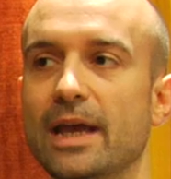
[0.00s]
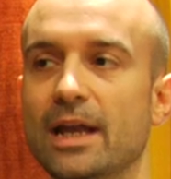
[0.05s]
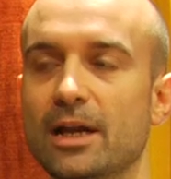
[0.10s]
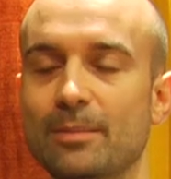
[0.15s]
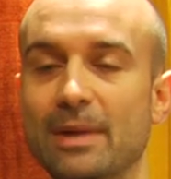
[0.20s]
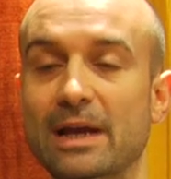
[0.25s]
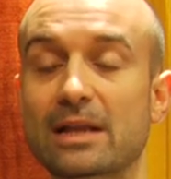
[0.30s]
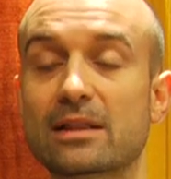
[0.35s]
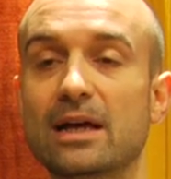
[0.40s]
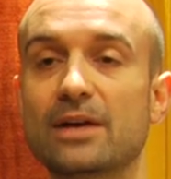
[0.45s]
and in
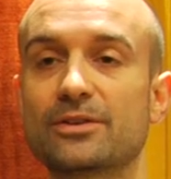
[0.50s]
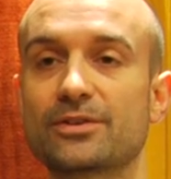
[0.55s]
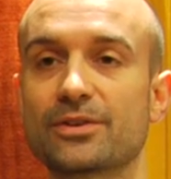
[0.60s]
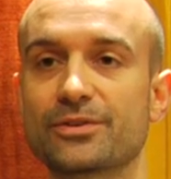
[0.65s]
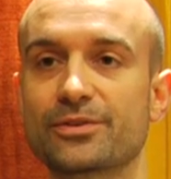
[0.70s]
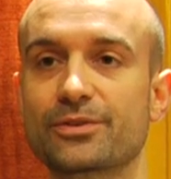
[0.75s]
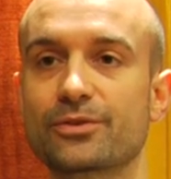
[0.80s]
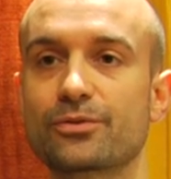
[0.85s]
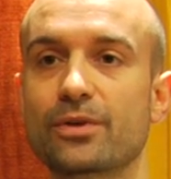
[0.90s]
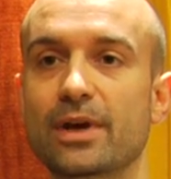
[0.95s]
my
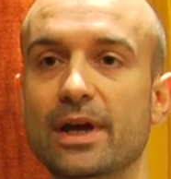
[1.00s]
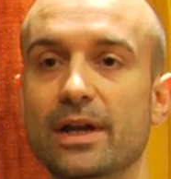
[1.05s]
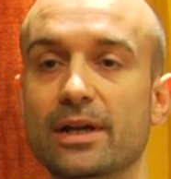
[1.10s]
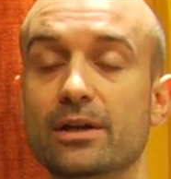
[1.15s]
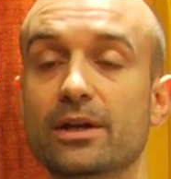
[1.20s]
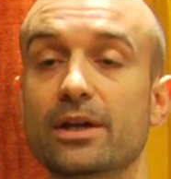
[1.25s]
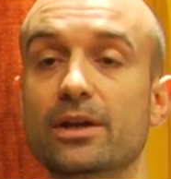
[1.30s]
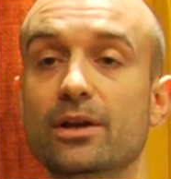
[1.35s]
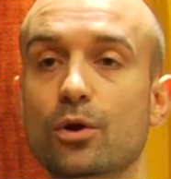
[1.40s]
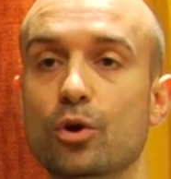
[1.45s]
classes, try
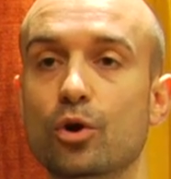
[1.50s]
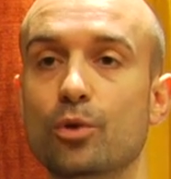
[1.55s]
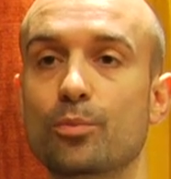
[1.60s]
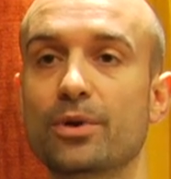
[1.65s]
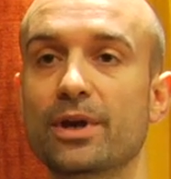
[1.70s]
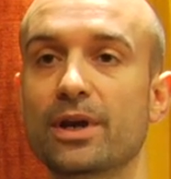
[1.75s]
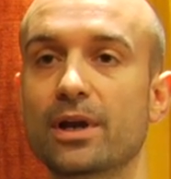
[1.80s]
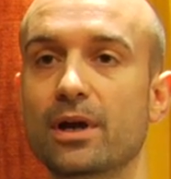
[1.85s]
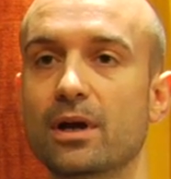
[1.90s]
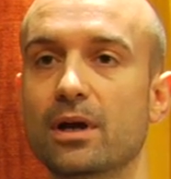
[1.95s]
to
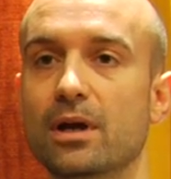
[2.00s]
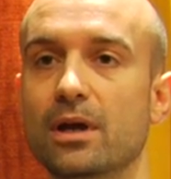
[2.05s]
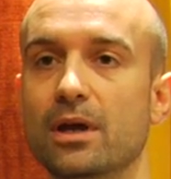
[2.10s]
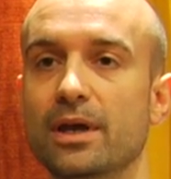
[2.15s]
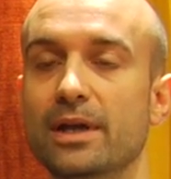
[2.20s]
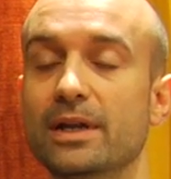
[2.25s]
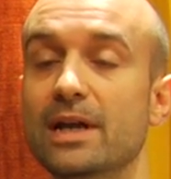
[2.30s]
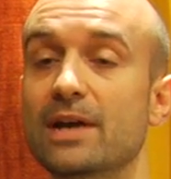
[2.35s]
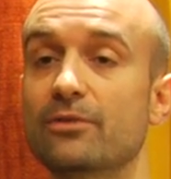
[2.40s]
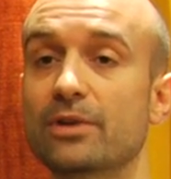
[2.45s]
incorporate
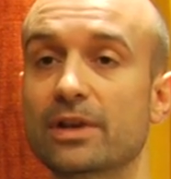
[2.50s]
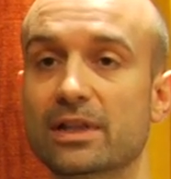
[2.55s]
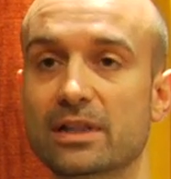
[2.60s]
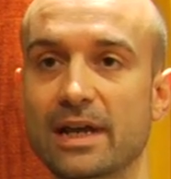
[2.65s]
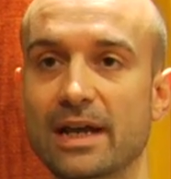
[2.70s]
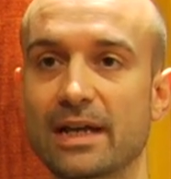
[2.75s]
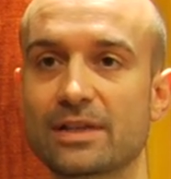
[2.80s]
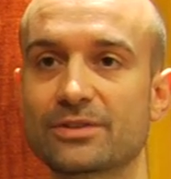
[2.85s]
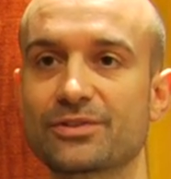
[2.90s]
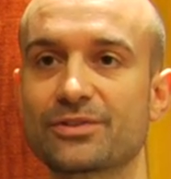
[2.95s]
in every
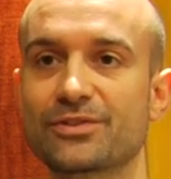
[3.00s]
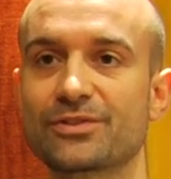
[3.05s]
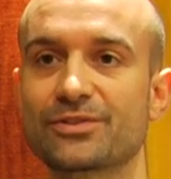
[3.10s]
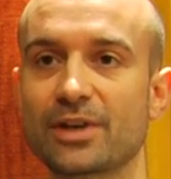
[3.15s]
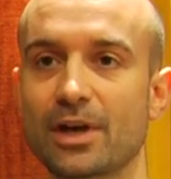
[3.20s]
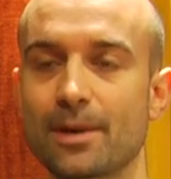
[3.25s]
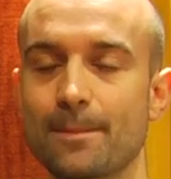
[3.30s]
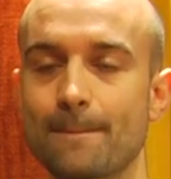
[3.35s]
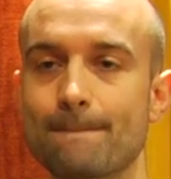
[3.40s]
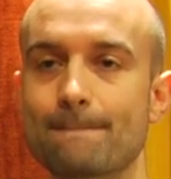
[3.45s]
class
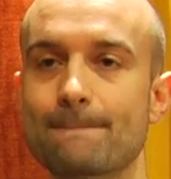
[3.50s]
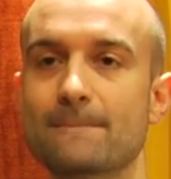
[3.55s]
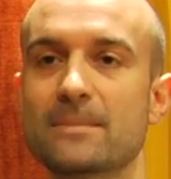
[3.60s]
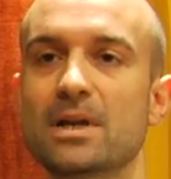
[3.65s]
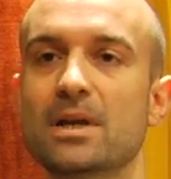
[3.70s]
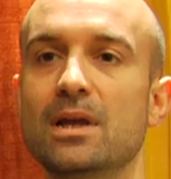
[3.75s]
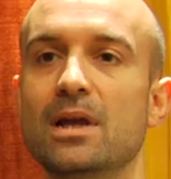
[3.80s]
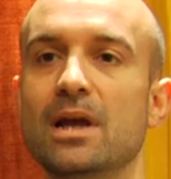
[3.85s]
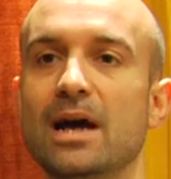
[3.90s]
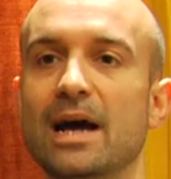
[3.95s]
some
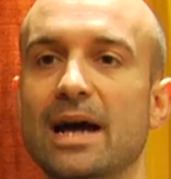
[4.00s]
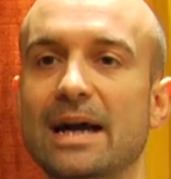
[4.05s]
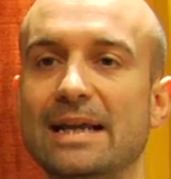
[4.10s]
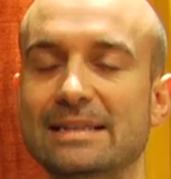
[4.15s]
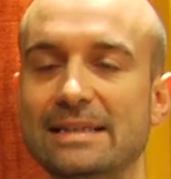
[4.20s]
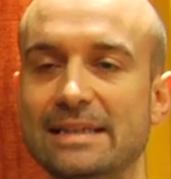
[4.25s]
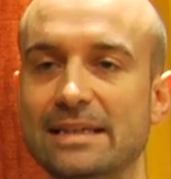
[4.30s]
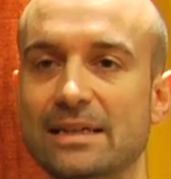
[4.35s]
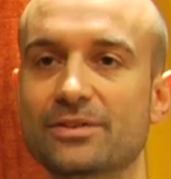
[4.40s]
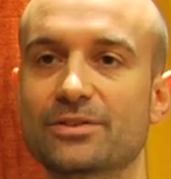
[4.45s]

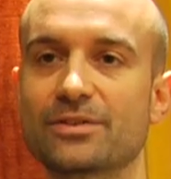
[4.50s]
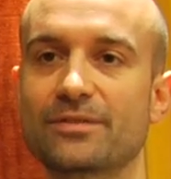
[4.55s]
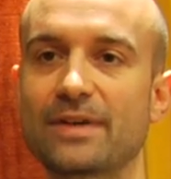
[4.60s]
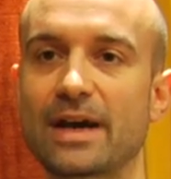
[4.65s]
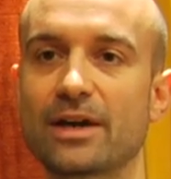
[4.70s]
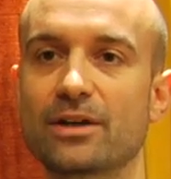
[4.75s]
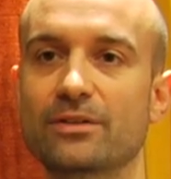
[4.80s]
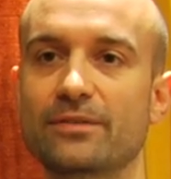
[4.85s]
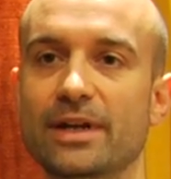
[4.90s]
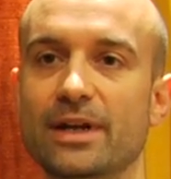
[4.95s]
ideas of
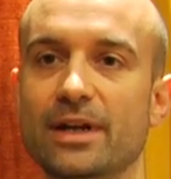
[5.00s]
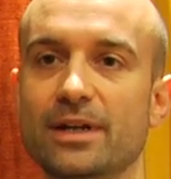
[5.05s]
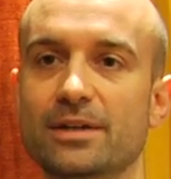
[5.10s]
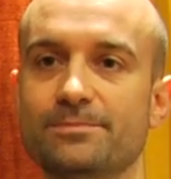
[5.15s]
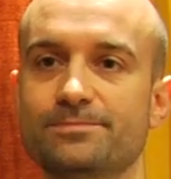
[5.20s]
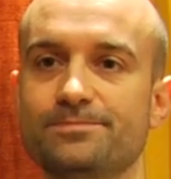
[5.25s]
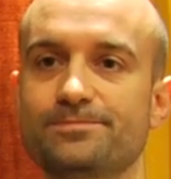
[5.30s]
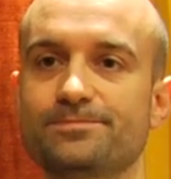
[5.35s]
Ayurveda.